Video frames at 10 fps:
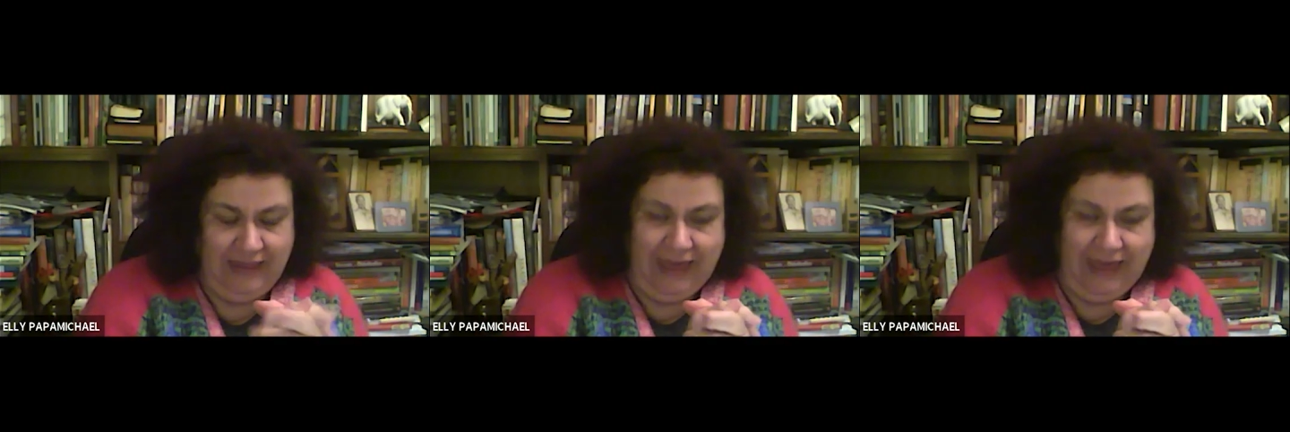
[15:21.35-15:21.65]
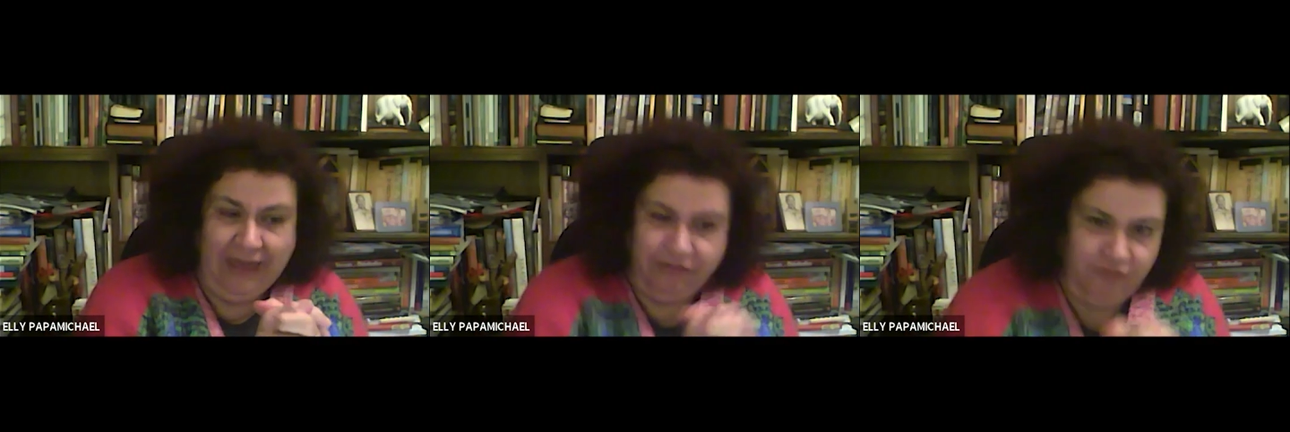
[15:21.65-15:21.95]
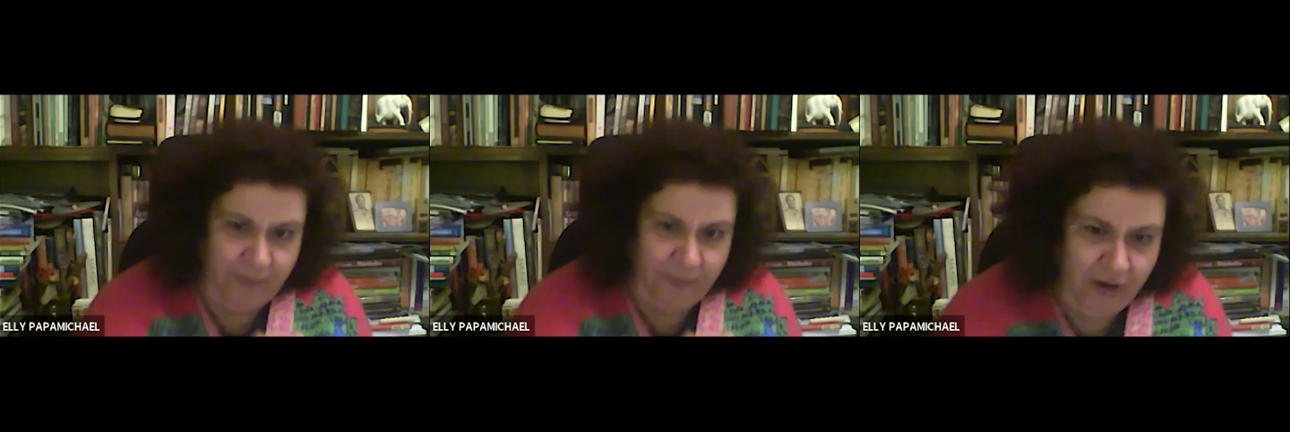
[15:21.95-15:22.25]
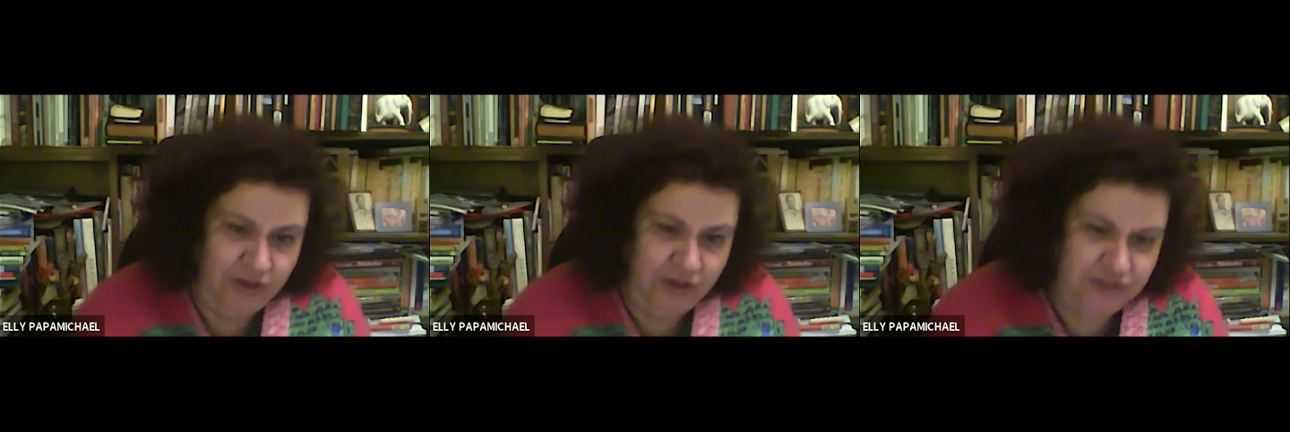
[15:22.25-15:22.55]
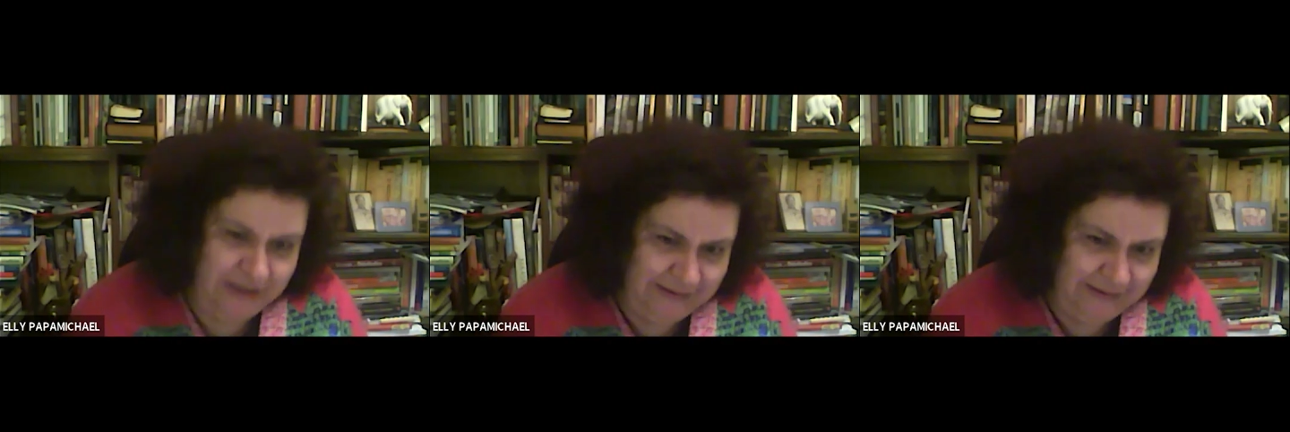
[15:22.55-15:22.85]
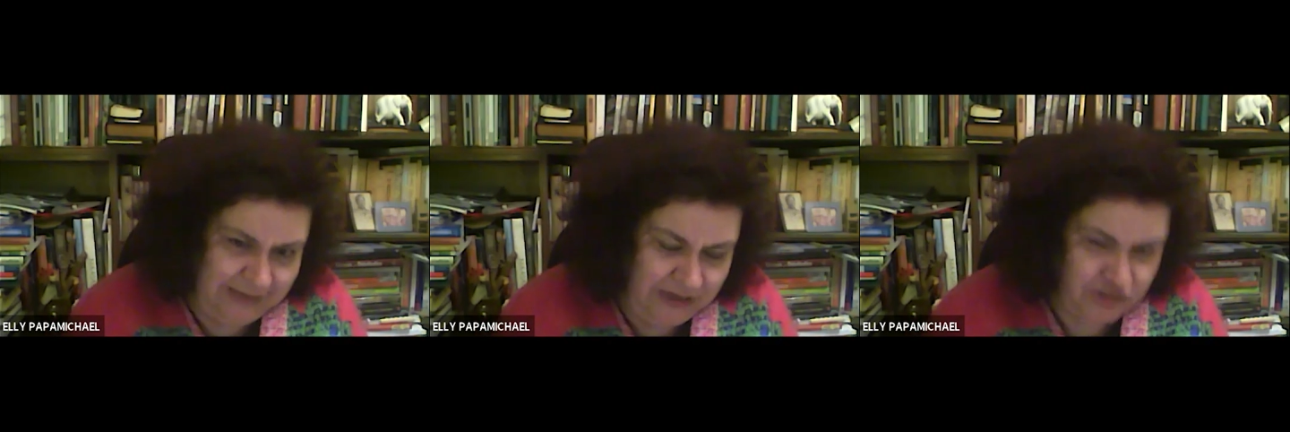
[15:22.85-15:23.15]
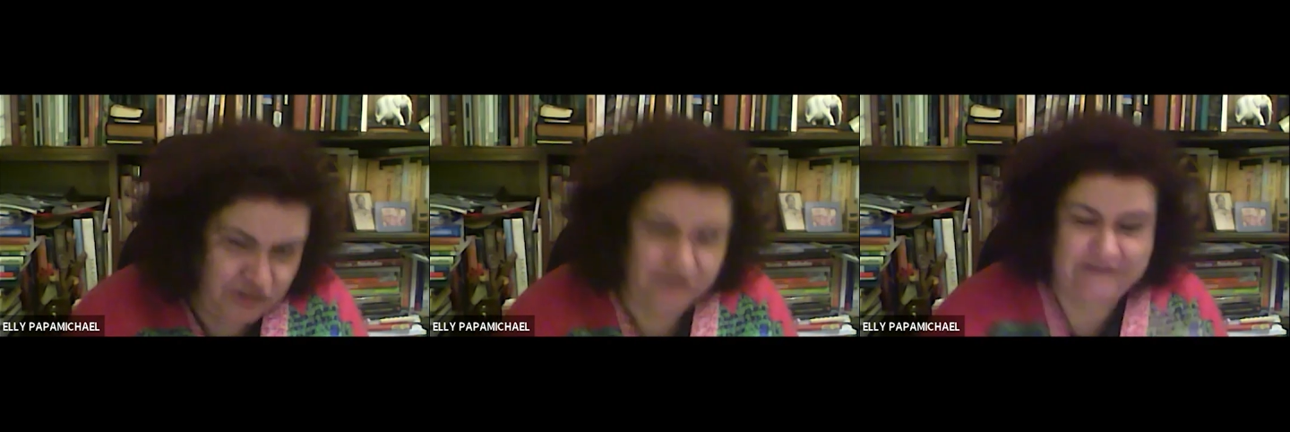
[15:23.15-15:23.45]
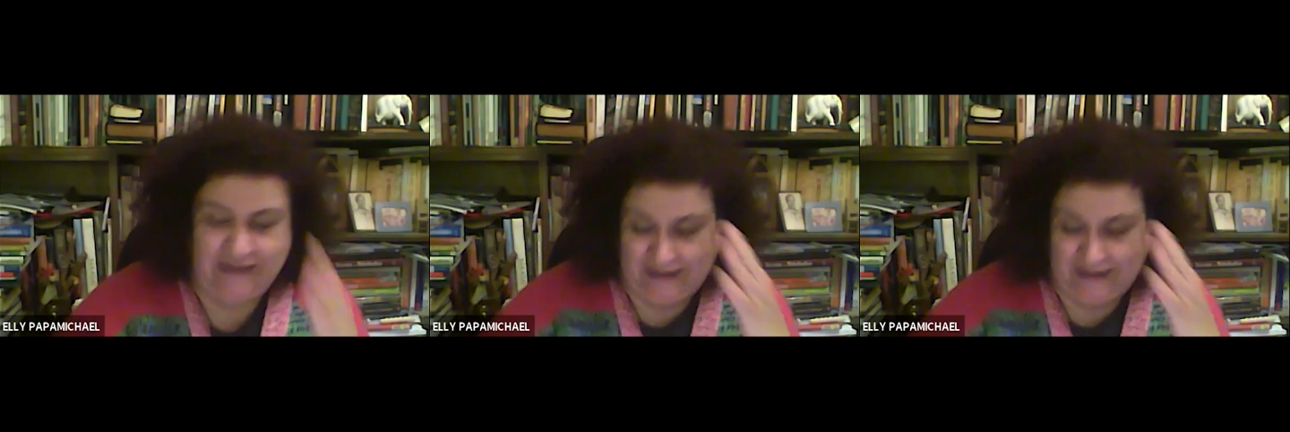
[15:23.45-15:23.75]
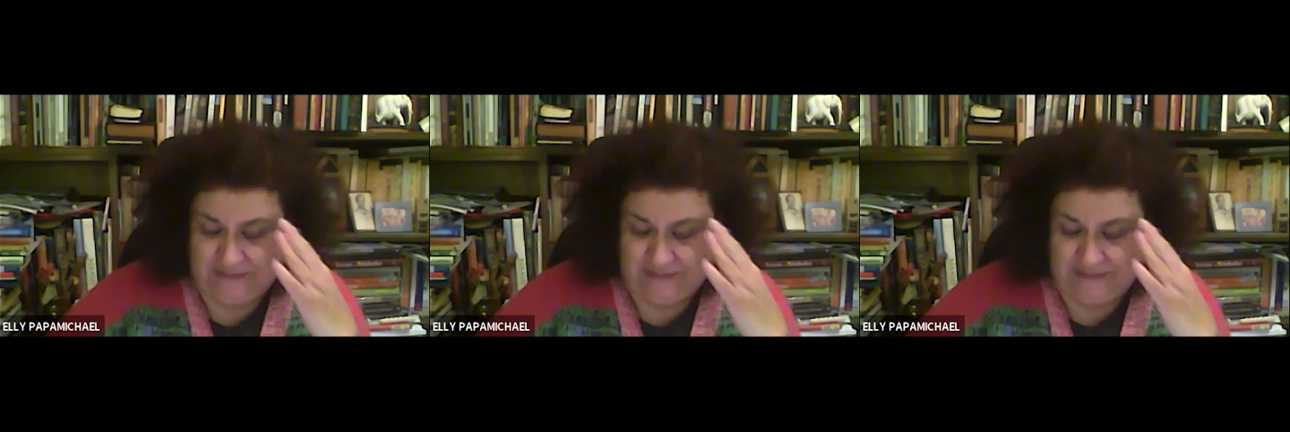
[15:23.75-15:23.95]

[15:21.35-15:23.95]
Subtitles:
anthropology in dangerous times.